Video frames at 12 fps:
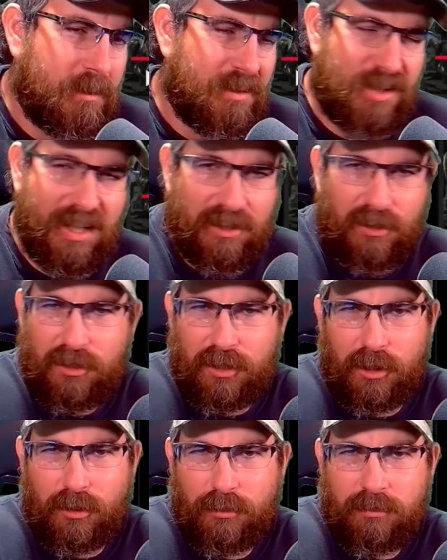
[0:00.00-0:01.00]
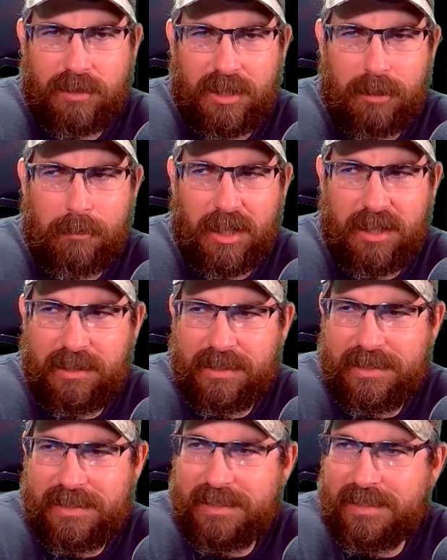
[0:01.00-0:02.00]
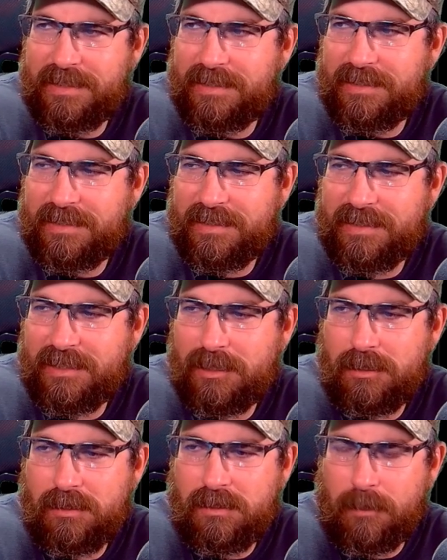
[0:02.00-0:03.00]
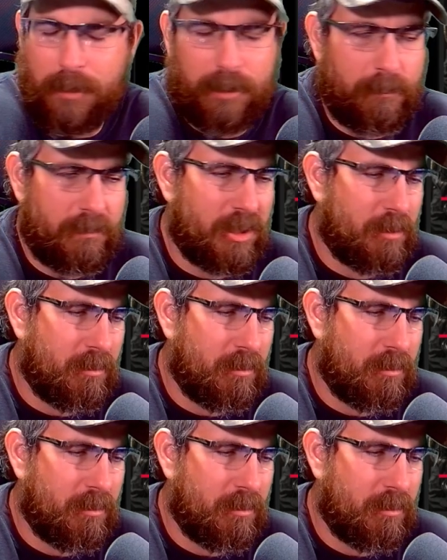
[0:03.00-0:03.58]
Does that look cool to anybody? I mean,